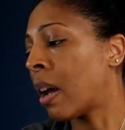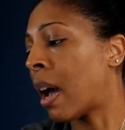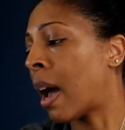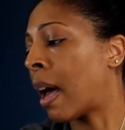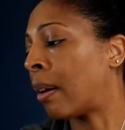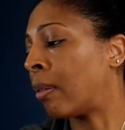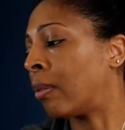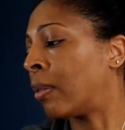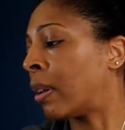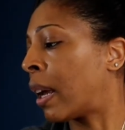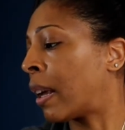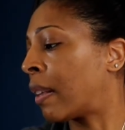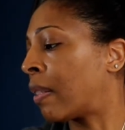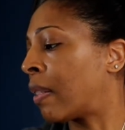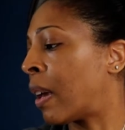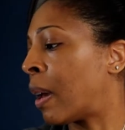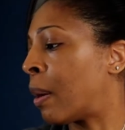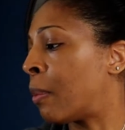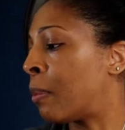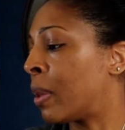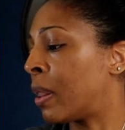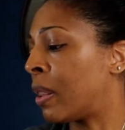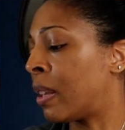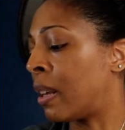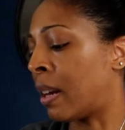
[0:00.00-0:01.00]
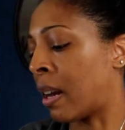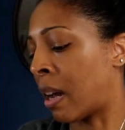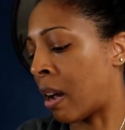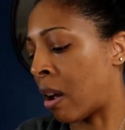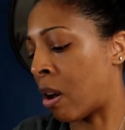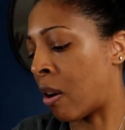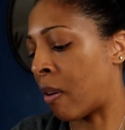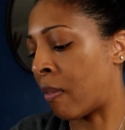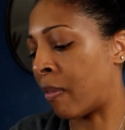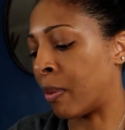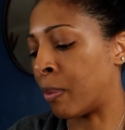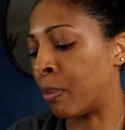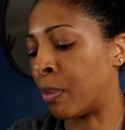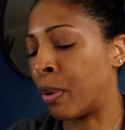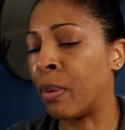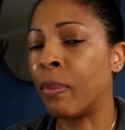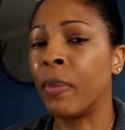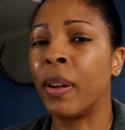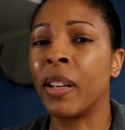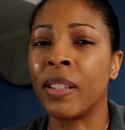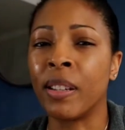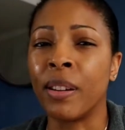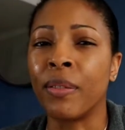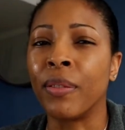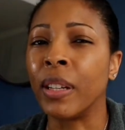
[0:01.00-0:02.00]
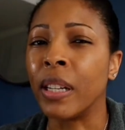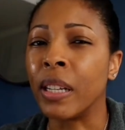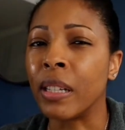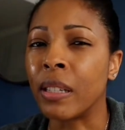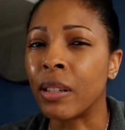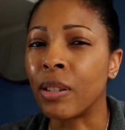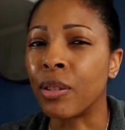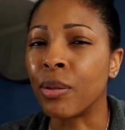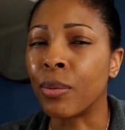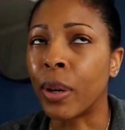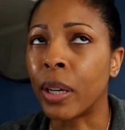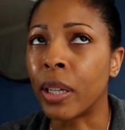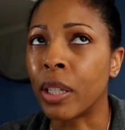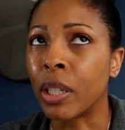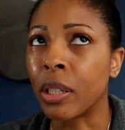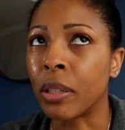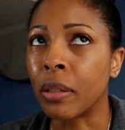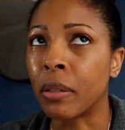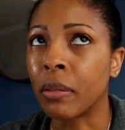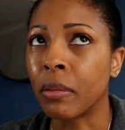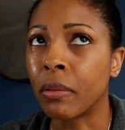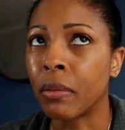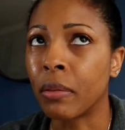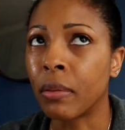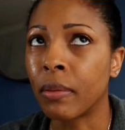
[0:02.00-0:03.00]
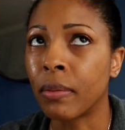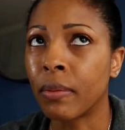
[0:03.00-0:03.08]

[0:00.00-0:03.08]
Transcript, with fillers: I don't like that, but then I often put myself in that situation.